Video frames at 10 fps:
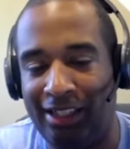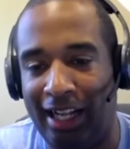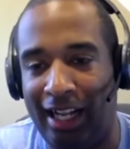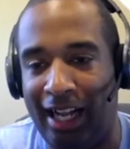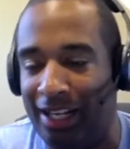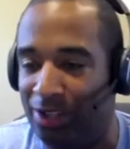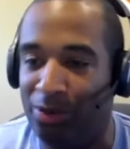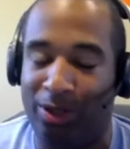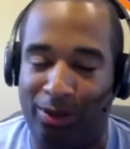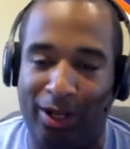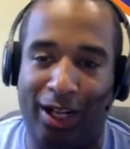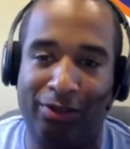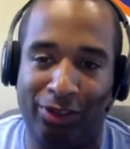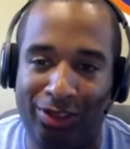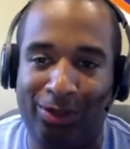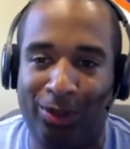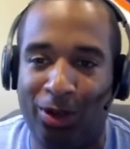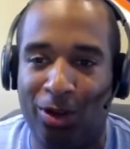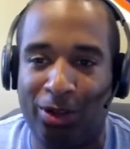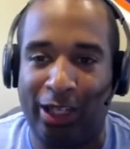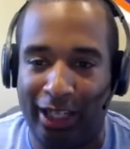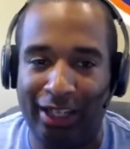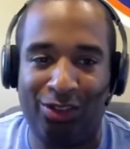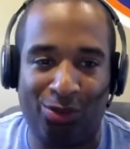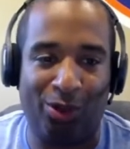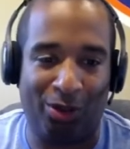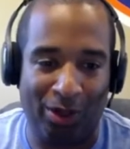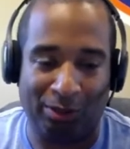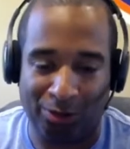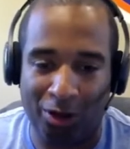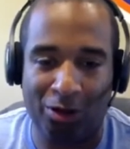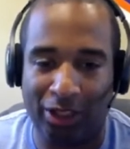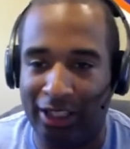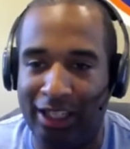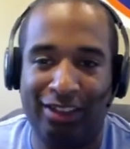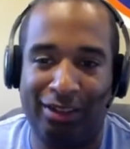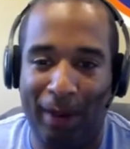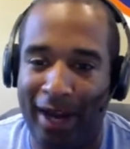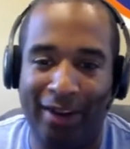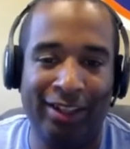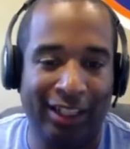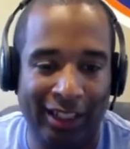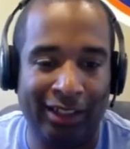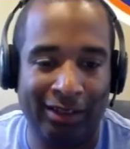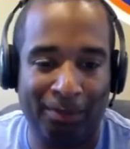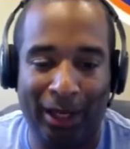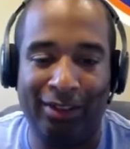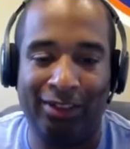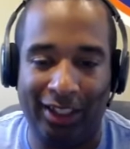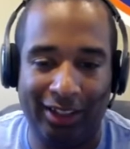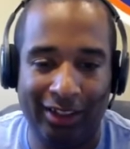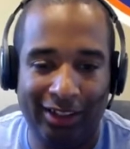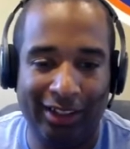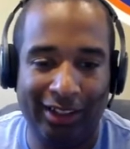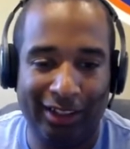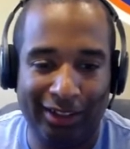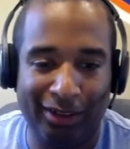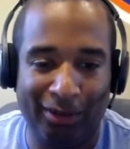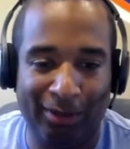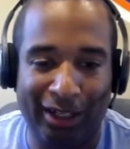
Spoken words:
I know. Obviously, we all can answer where it went wrong, and that's parenting. Parenting. What I mean?